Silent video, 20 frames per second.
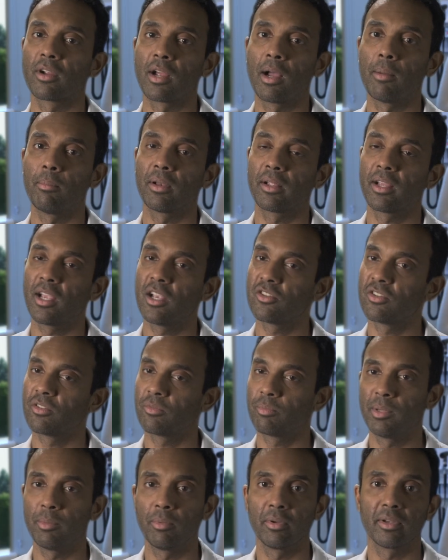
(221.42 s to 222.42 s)
complications.
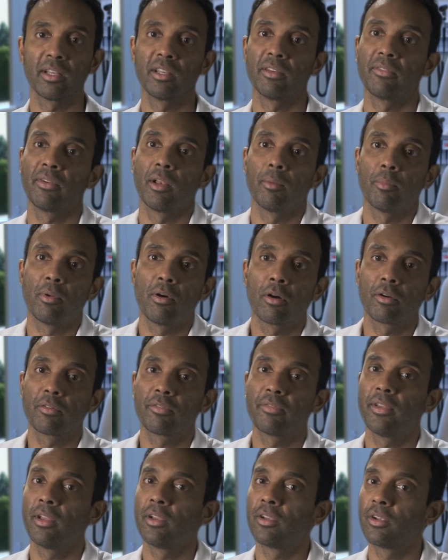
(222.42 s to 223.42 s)
People can develop heart
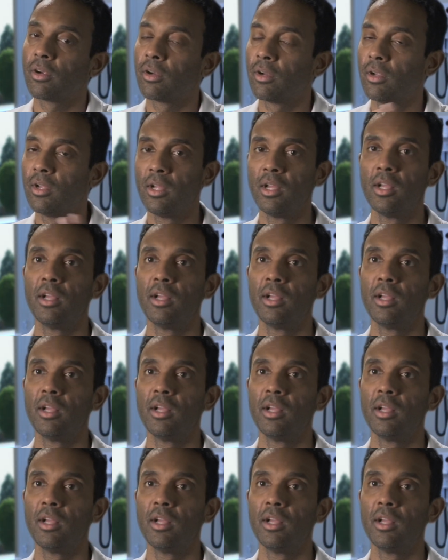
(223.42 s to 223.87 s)
failure,